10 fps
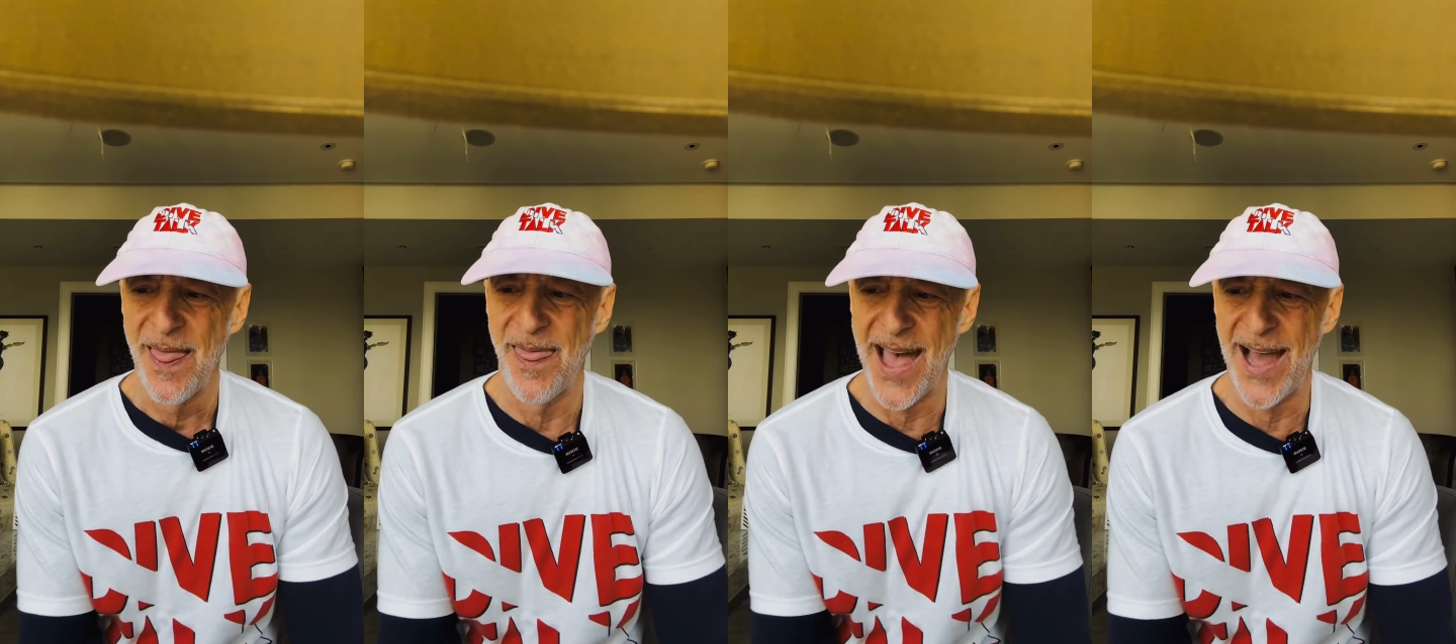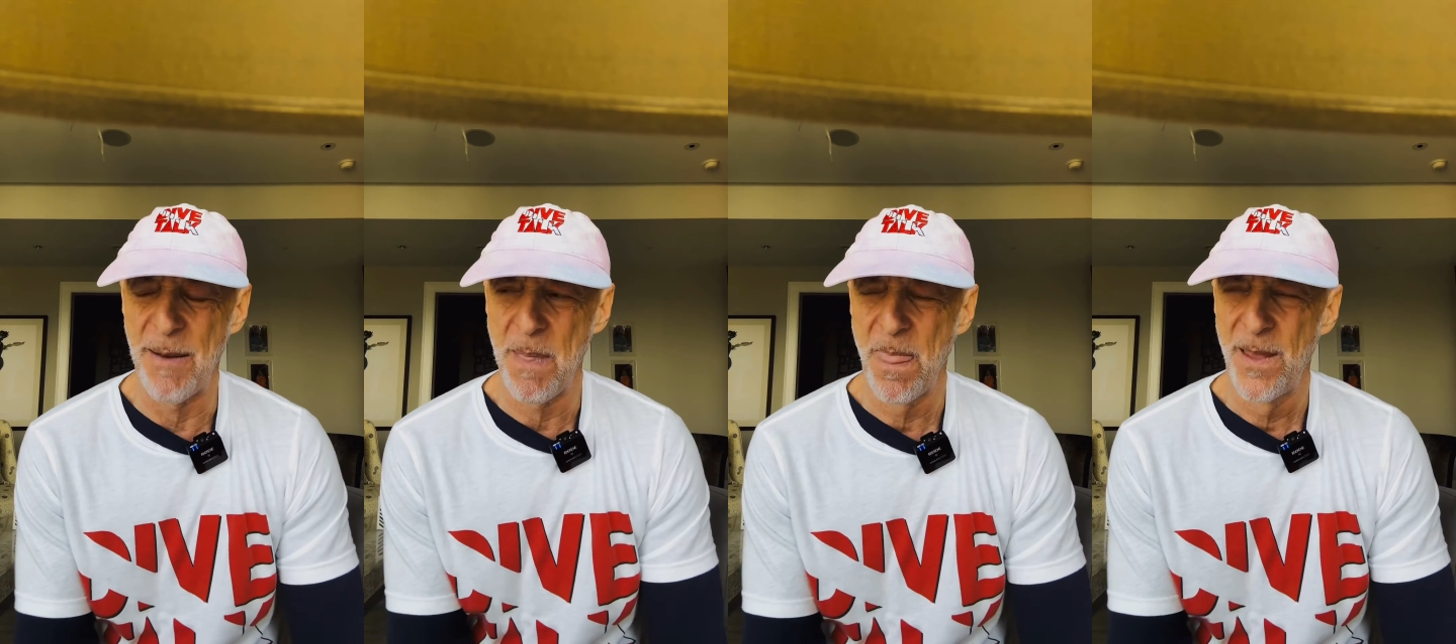
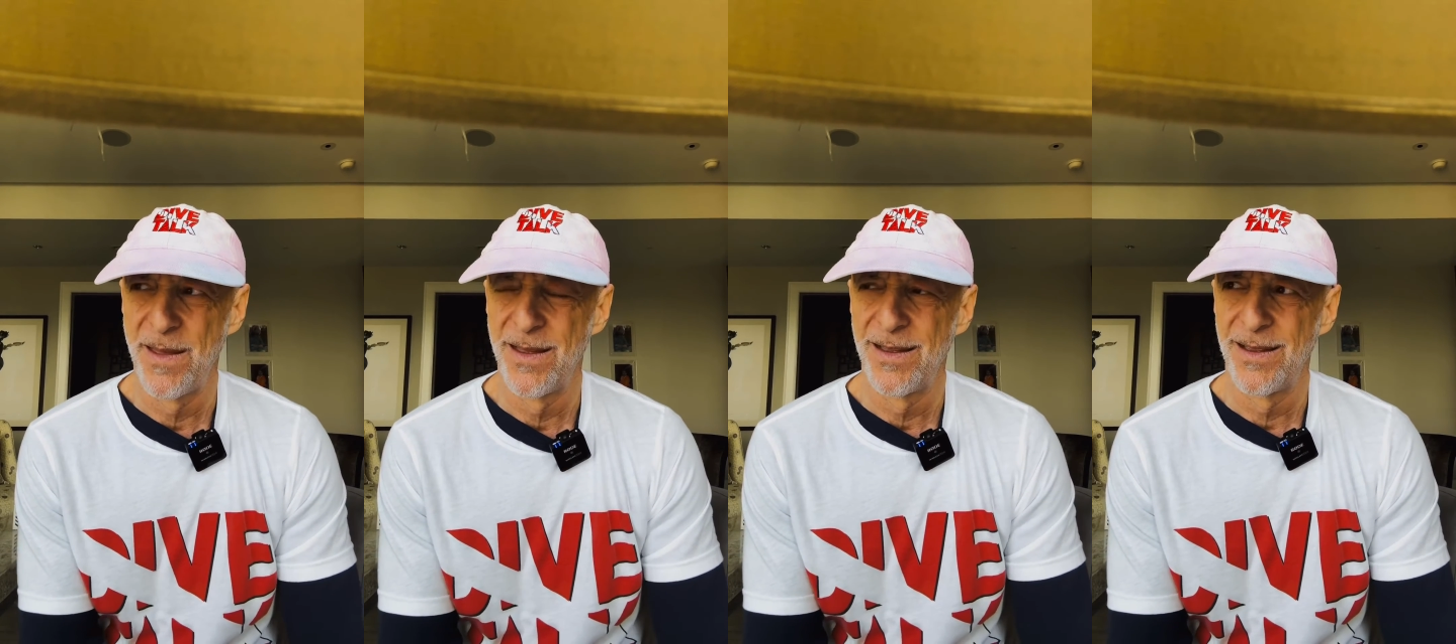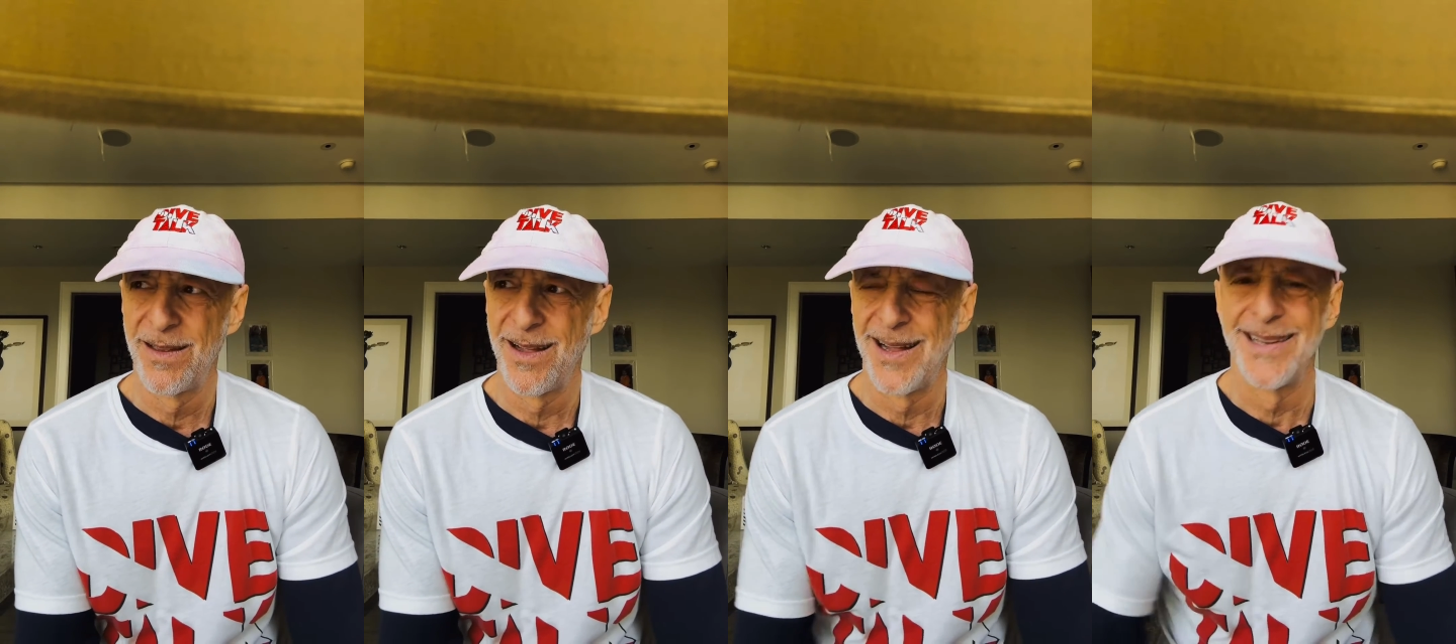that
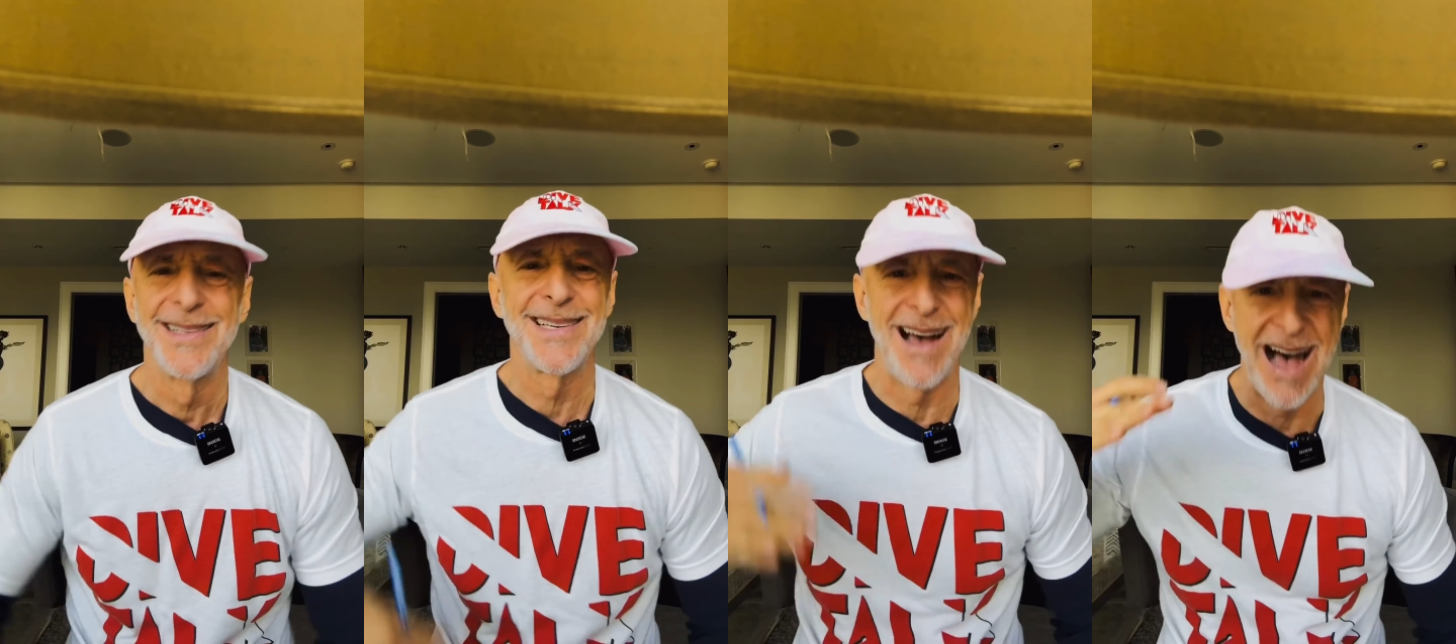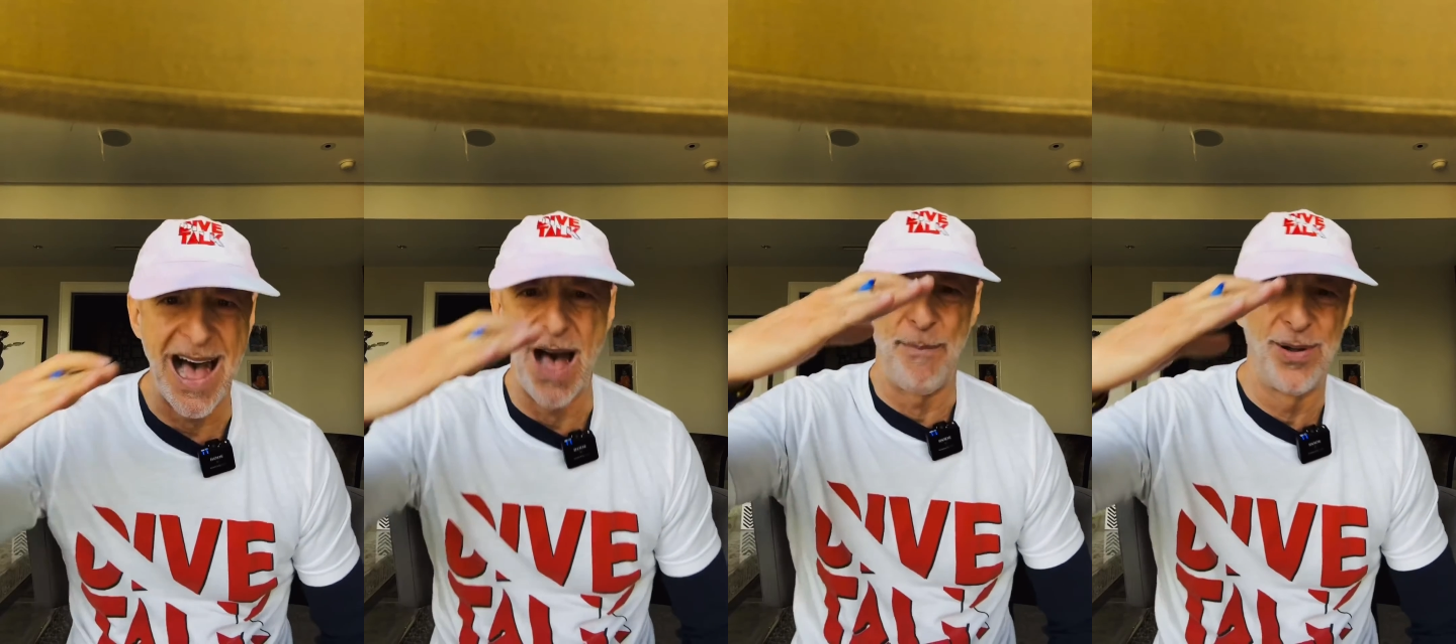
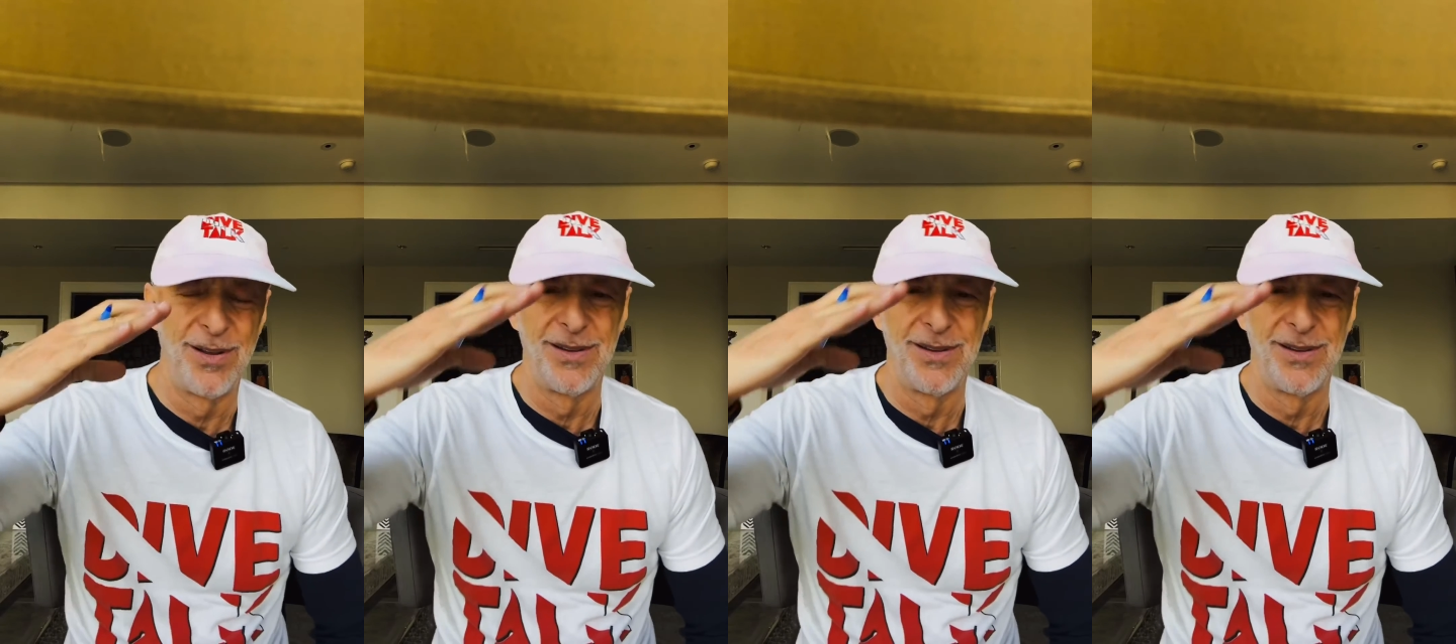top,